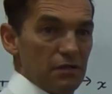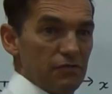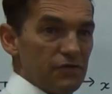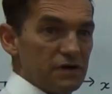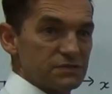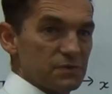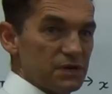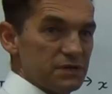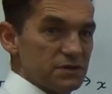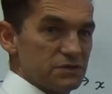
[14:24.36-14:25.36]
Fast
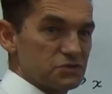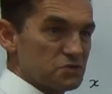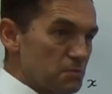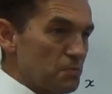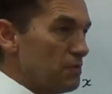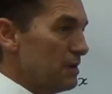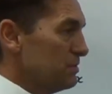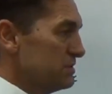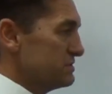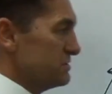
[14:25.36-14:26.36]
way to scribble
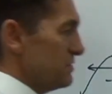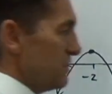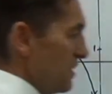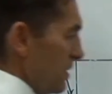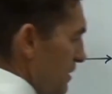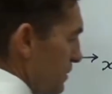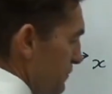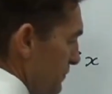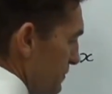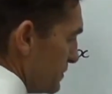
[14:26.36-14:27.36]
parabolas, and
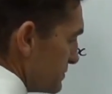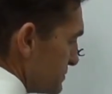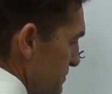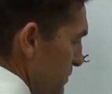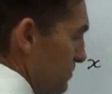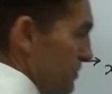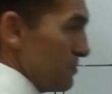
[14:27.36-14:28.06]
hopefully this will help you